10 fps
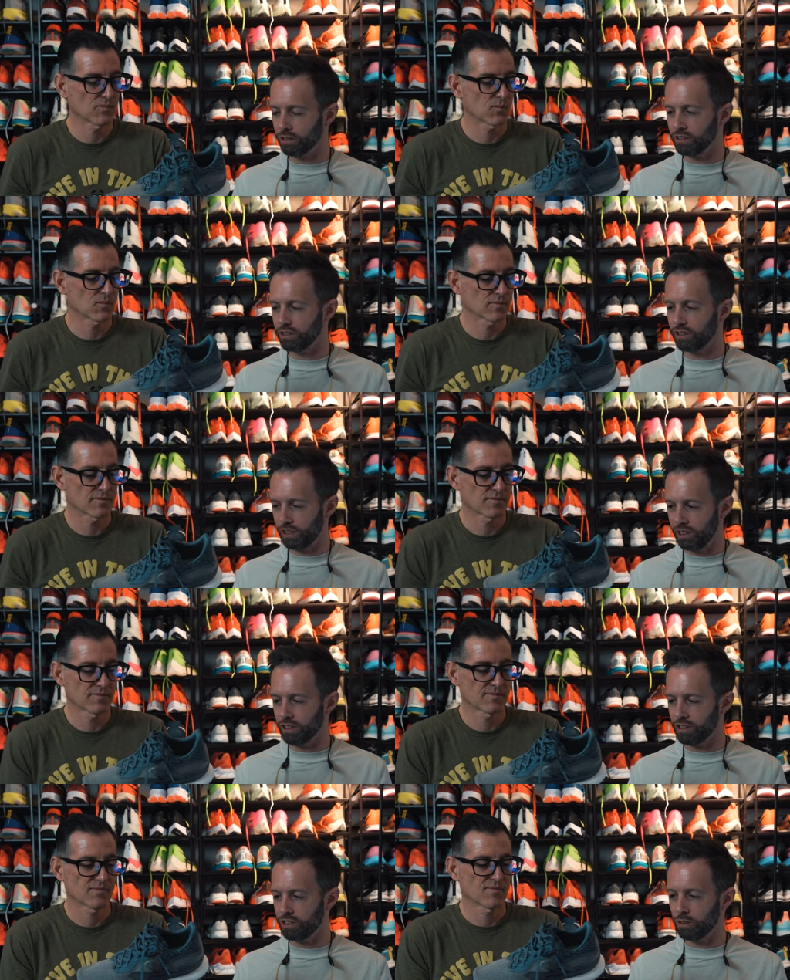Speaker 1: is in
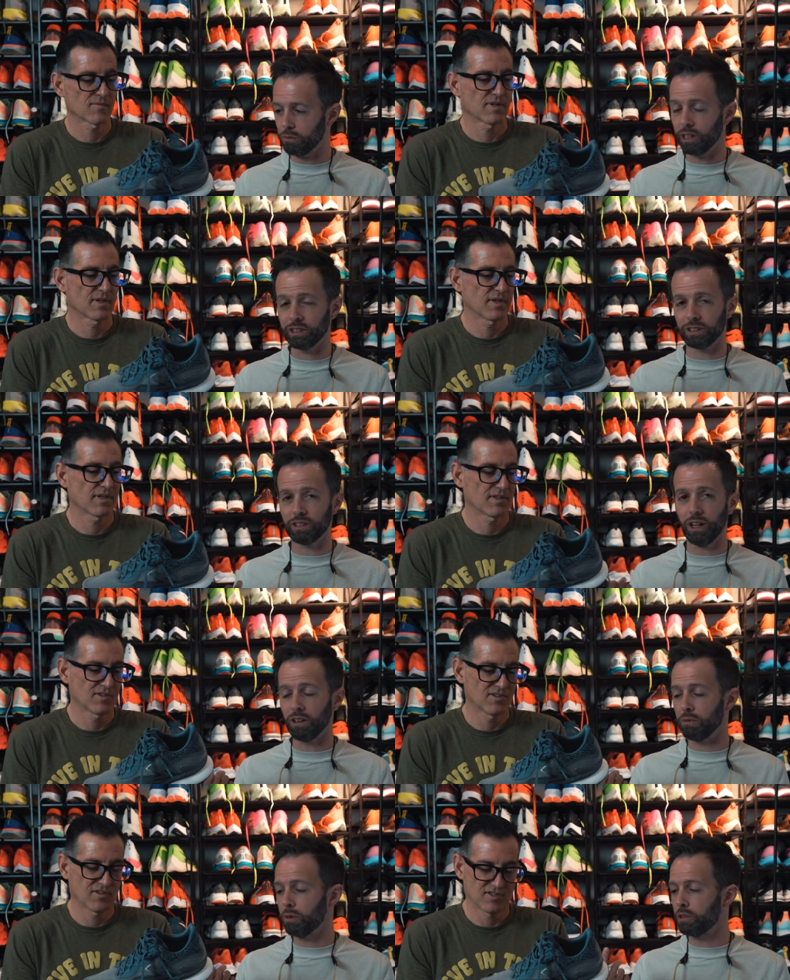this shoe. My, I
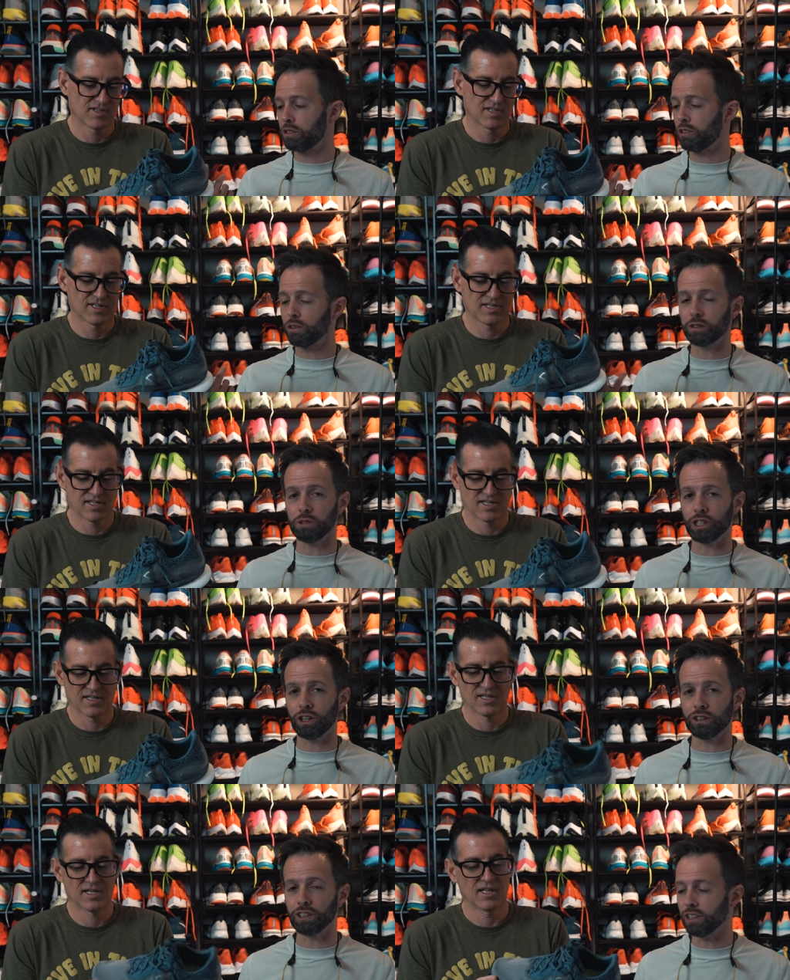don't know, maybe throw some
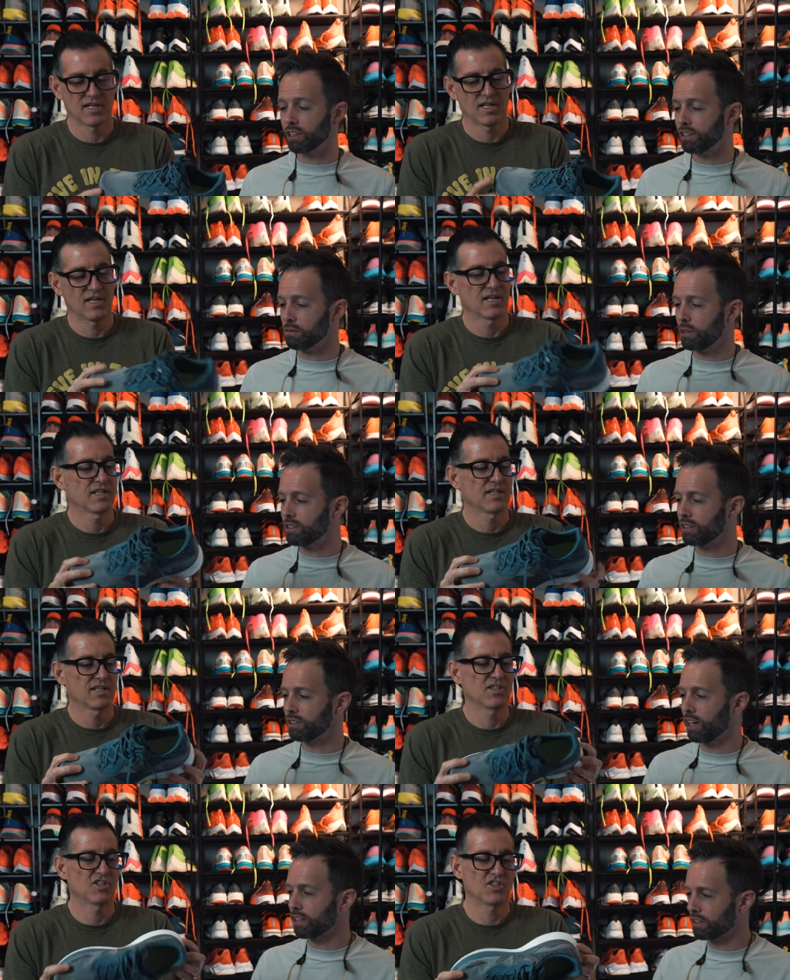gel in there, get some
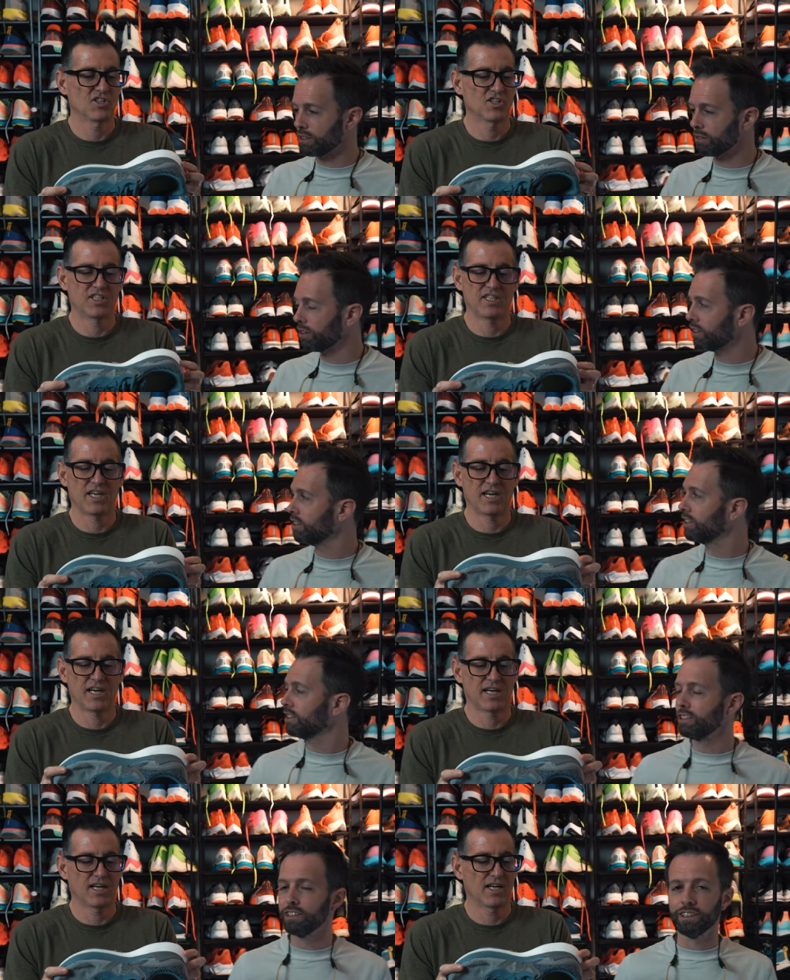Asics action going on.
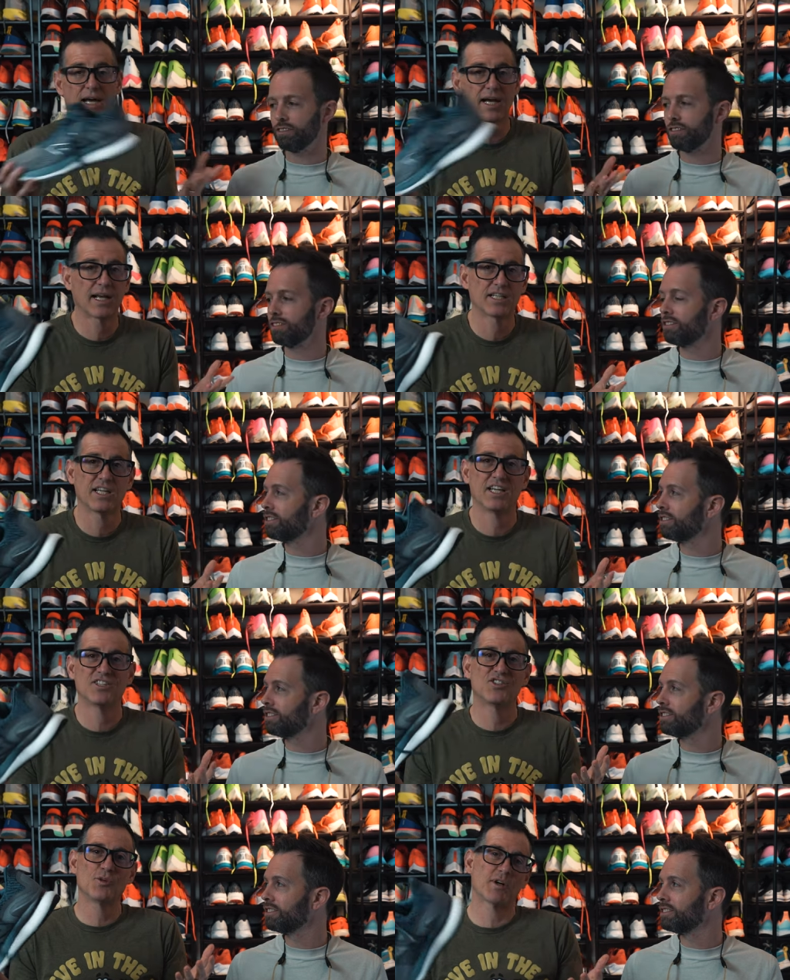Yeah,
Speaker 2: I gotta say
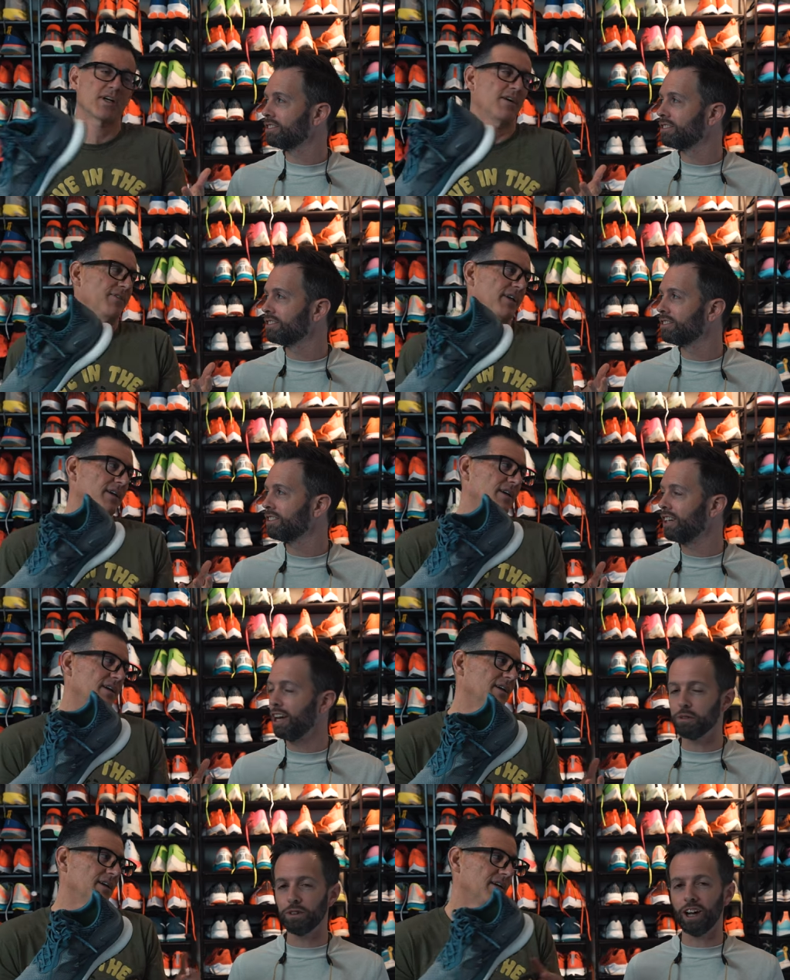it's super comfy.
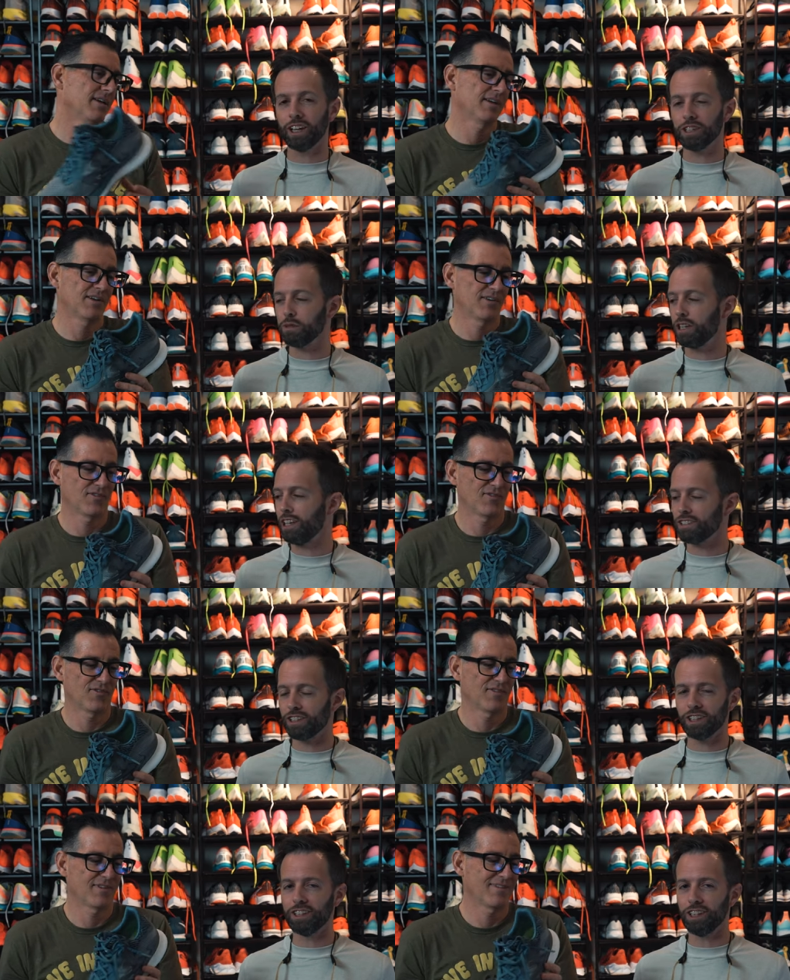
Speaker 1: And I guess we can't
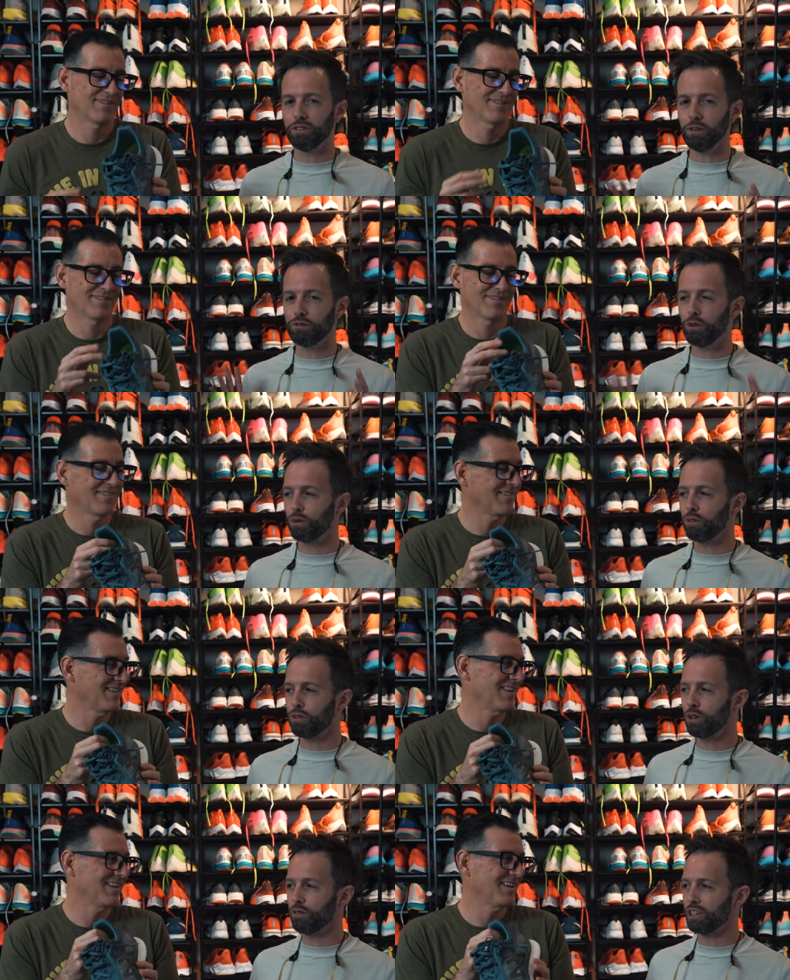technically give a full
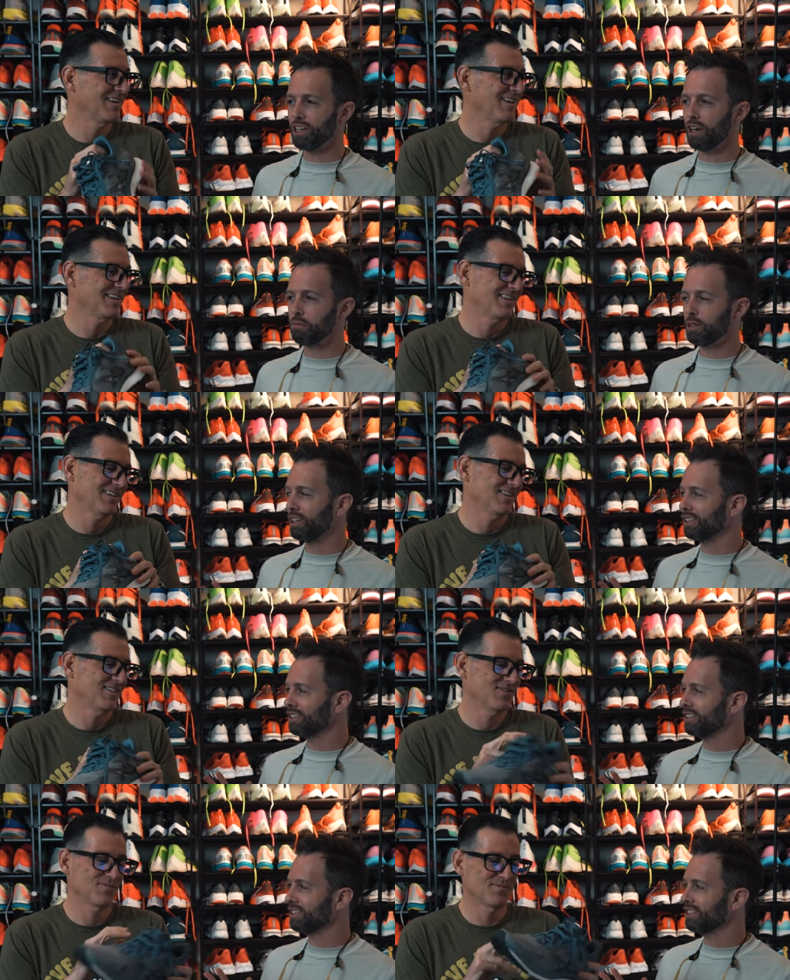review of it yet because
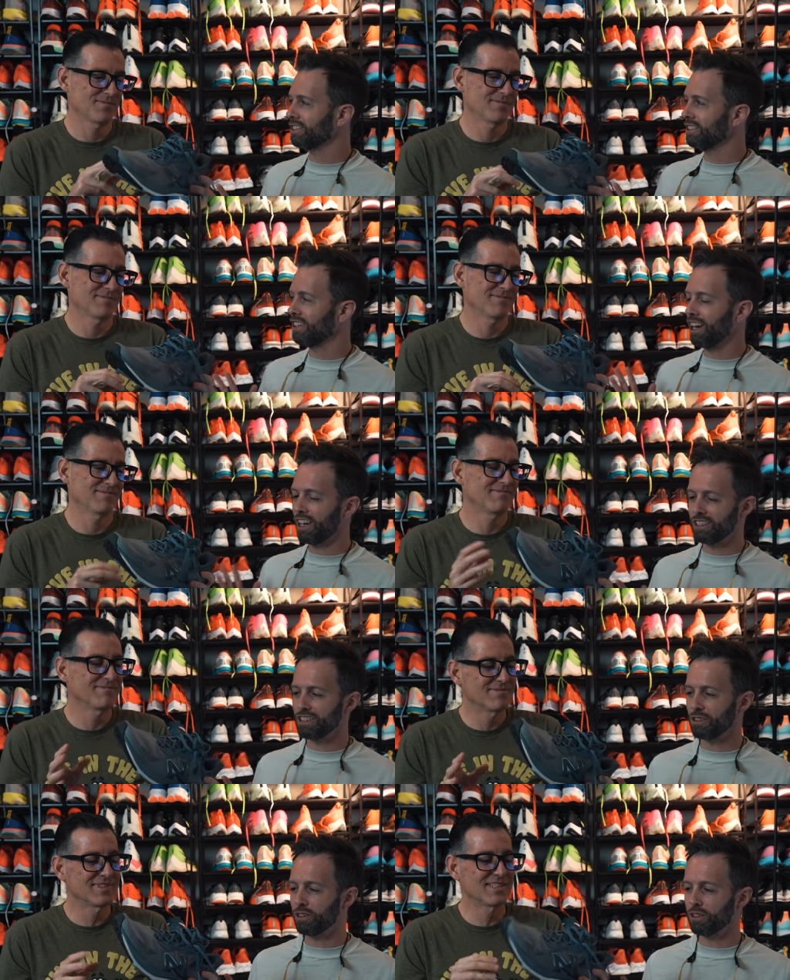it's not, it's
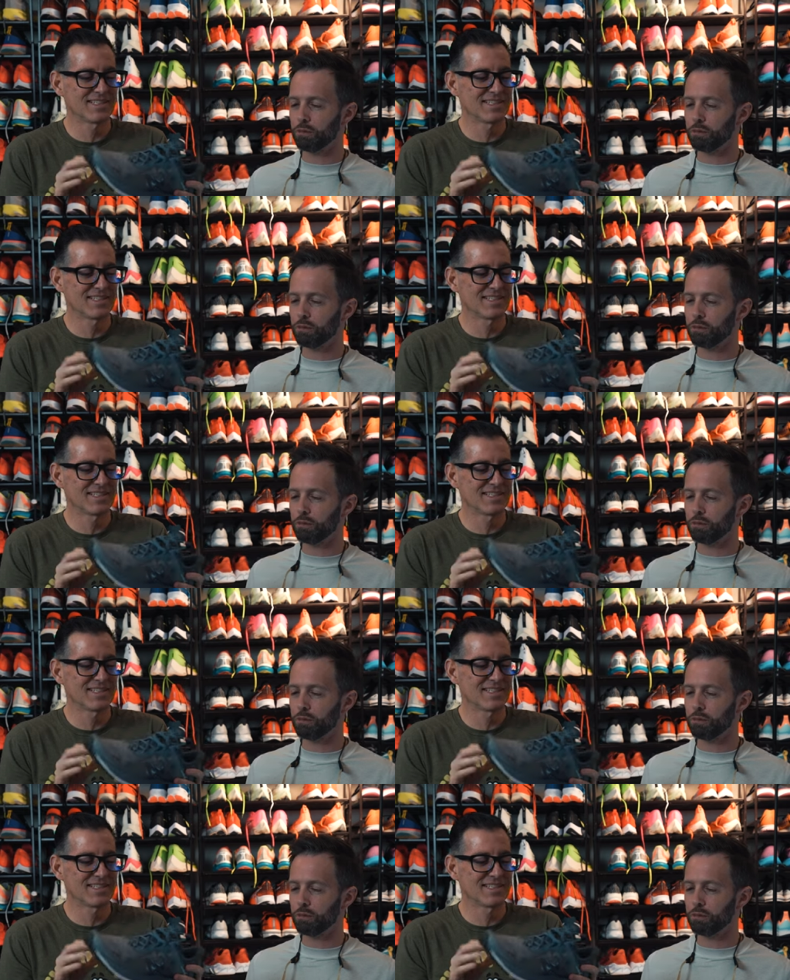still under